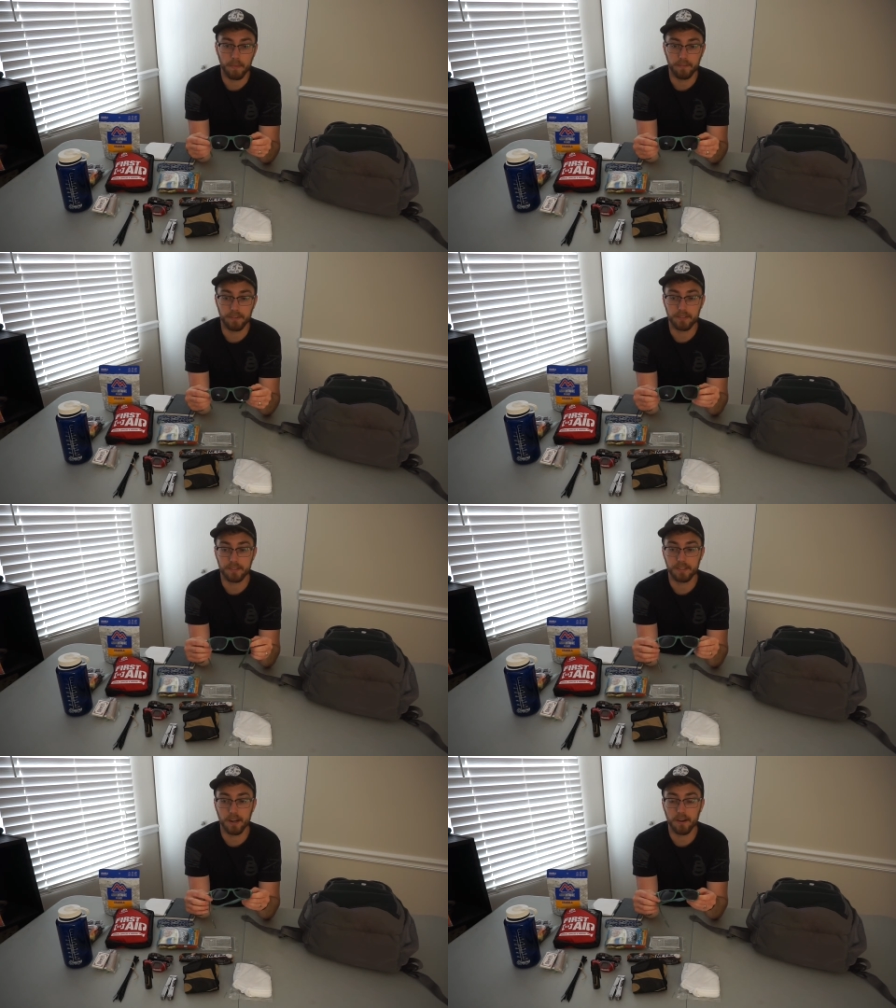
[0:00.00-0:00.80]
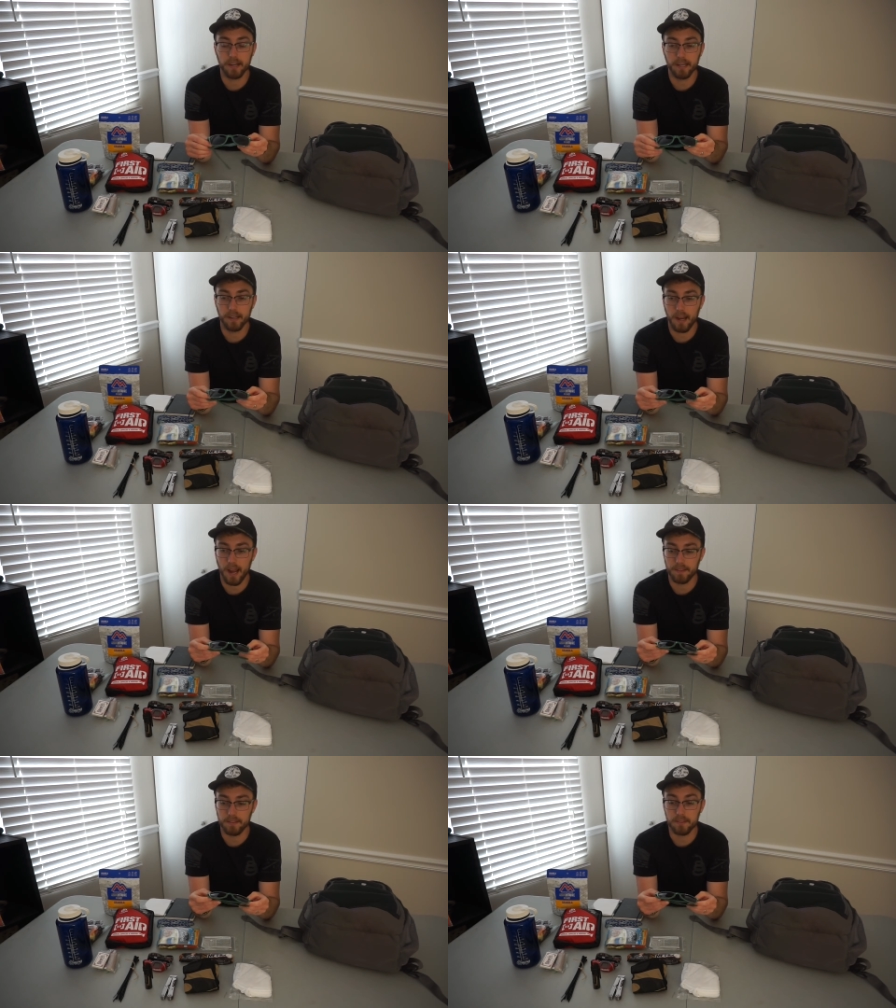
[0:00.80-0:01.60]
If you're staring
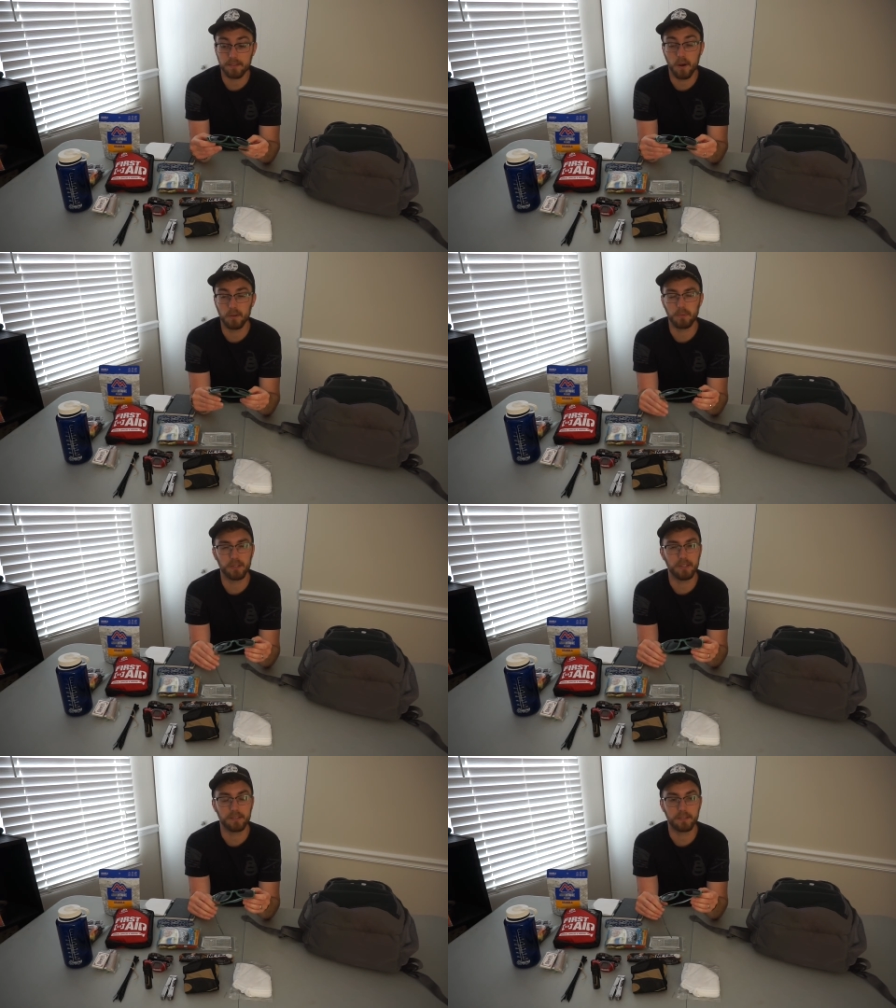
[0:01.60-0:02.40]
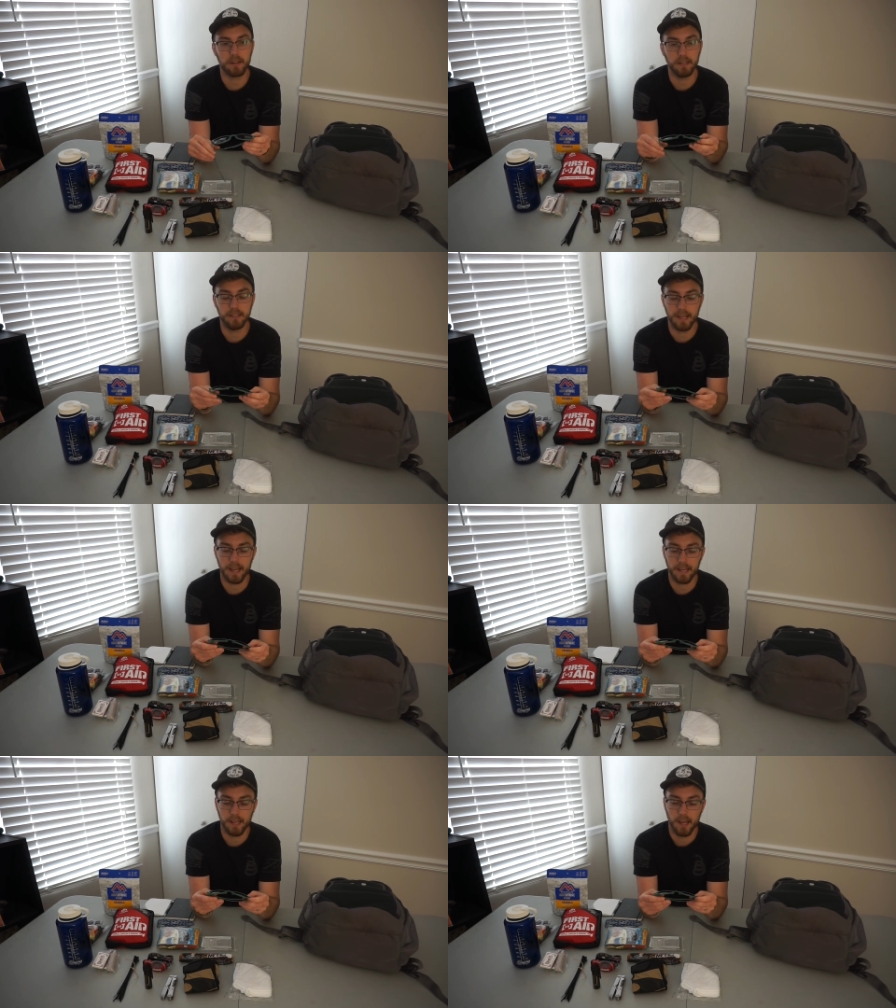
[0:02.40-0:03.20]
at the snow, especially on a sunny
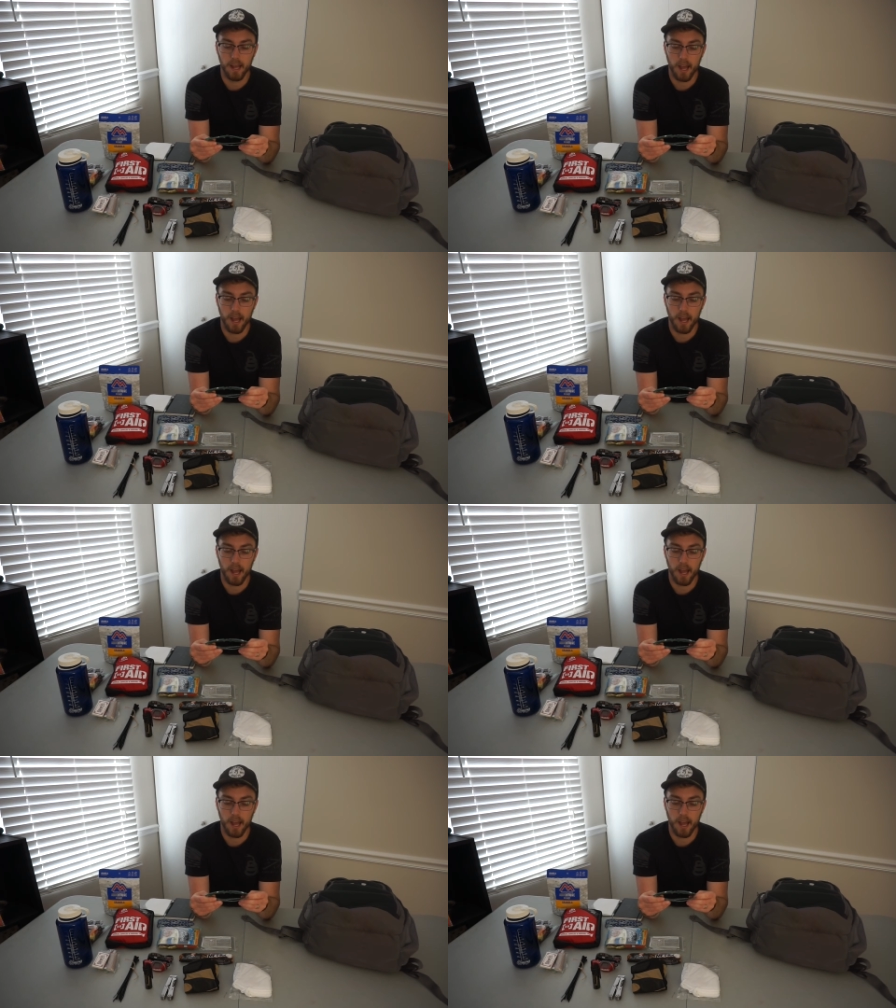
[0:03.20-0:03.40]
day,